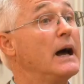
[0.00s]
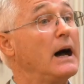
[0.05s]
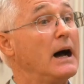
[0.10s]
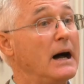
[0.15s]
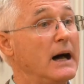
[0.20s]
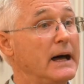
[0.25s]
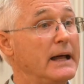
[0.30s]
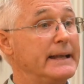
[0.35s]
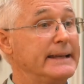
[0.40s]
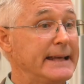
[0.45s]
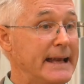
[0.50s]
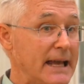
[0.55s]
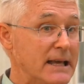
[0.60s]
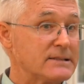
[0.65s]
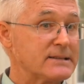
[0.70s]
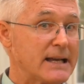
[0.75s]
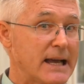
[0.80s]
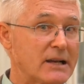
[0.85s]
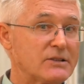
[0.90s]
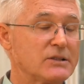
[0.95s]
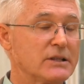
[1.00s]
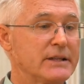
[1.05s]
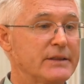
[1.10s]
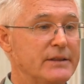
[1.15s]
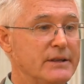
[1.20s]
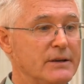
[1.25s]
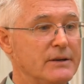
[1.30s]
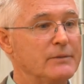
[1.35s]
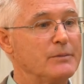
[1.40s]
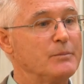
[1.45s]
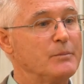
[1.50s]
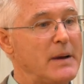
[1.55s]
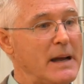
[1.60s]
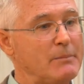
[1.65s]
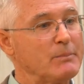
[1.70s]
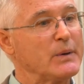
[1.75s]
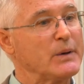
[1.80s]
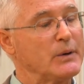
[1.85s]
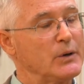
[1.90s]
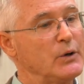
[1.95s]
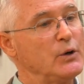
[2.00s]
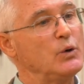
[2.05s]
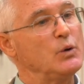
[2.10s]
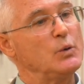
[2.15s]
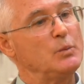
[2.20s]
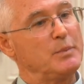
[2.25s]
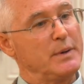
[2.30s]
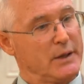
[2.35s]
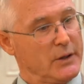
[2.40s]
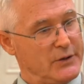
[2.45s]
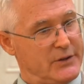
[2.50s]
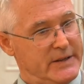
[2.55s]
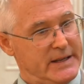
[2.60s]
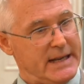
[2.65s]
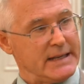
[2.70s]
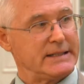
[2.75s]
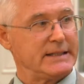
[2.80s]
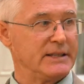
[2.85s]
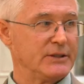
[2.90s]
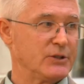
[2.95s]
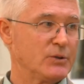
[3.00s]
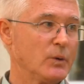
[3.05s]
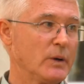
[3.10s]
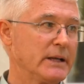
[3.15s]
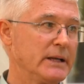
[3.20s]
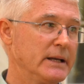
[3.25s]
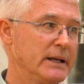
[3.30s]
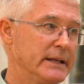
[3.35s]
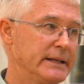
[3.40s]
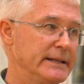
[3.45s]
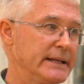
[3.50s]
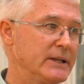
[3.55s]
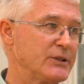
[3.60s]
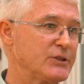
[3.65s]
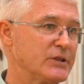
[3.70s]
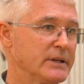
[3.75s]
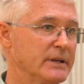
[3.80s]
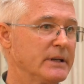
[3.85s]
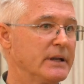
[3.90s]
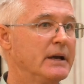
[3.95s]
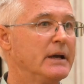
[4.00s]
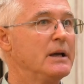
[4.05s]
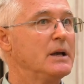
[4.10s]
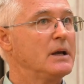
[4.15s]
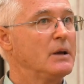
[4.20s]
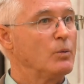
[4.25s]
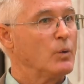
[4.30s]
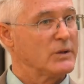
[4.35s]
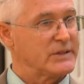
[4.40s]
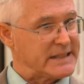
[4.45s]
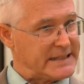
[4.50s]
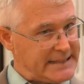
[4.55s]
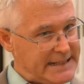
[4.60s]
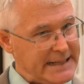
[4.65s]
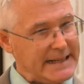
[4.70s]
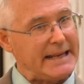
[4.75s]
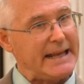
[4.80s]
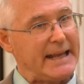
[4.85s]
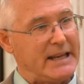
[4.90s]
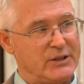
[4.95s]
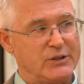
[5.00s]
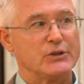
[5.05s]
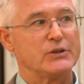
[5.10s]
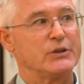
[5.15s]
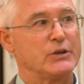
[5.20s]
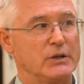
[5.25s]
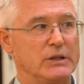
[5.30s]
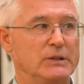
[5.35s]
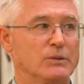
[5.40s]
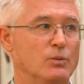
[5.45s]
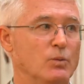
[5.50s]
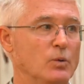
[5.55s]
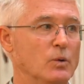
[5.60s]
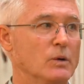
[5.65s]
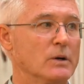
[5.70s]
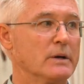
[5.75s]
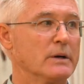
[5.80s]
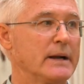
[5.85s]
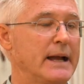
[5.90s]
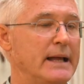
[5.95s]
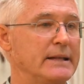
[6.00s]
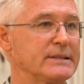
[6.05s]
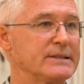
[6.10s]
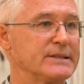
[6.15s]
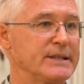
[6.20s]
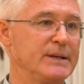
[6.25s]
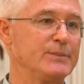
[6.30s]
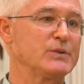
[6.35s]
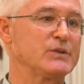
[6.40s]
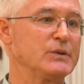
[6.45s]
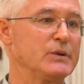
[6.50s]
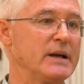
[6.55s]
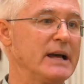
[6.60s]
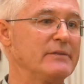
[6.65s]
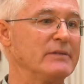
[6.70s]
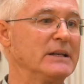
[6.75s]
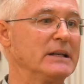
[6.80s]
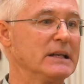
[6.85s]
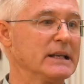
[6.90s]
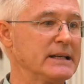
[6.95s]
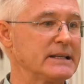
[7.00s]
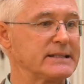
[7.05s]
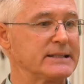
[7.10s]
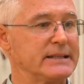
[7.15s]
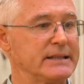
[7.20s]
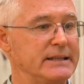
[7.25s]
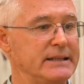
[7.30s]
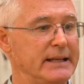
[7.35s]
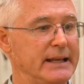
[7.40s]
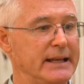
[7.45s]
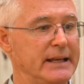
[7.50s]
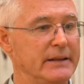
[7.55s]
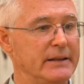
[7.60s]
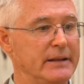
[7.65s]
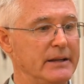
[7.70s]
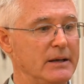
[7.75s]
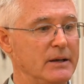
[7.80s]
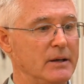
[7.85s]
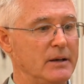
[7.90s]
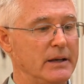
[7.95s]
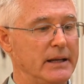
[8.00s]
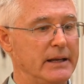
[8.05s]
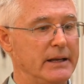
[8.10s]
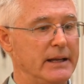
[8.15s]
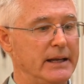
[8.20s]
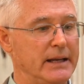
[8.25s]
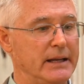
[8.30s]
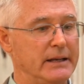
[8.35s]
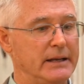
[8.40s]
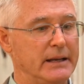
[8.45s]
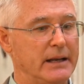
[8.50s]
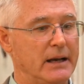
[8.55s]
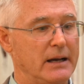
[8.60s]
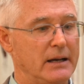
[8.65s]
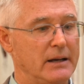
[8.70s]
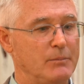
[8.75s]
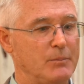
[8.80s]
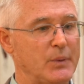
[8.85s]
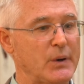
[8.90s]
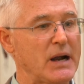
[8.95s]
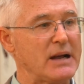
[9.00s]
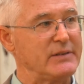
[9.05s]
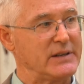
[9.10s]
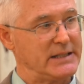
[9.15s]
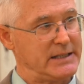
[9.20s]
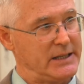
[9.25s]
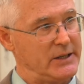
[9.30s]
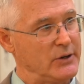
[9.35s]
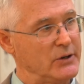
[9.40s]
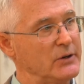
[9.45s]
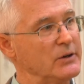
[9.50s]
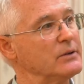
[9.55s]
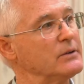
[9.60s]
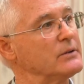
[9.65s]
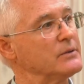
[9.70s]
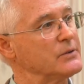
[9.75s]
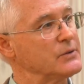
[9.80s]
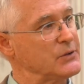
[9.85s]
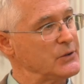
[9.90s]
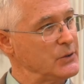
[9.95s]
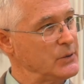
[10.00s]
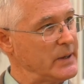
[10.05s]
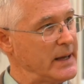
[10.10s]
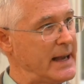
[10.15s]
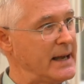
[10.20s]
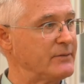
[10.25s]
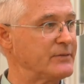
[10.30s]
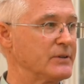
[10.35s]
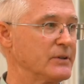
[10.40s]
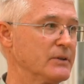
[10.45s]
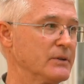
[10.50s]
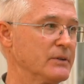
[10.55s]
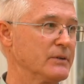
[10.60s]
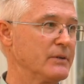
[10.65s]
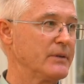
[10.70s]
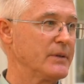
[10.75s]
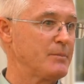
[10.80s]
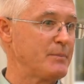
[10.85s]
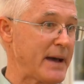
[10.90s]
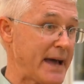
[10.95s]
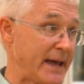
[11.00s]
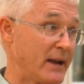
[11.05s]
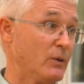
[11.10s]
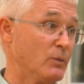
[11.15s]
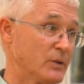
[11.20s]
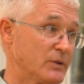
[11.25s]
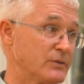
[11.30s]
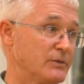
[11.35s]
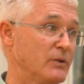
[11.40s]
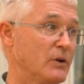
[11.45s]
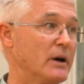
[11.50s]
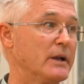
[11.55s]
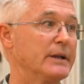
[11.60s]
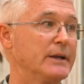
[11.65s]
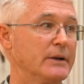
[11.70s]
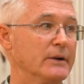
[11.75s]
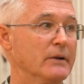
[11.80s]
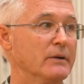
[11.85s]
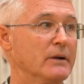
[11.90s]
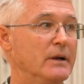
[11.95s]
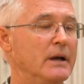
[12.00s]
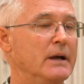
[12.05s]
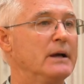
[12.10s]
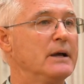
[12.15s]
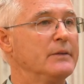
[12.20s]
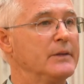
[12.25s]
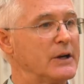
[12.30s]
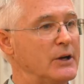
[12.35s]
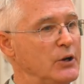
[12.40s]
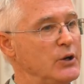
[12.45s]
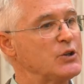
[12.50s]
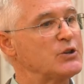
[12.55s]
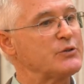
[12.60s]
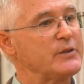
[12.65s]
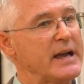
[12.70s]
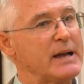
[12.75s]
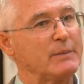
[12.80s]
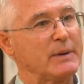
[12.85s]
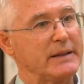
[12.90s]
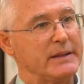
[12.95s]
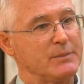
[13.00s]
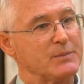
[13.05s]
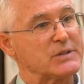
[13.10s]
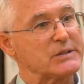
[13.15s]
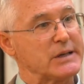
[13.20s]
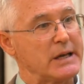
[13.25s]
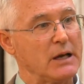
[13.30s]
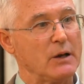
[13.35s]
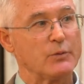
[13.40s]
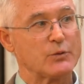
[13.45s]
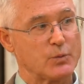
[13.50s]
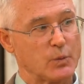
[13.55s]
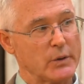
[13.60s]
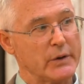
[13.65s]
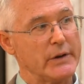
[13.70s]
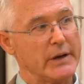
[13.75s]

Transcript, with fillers: Uh, yes, actually. The member who builds the eighteen twenty edition was a teenager during the war and seems to have enlisted in, the, in a uh, privateer soon after the battle was fought here. The Cooch family themselves were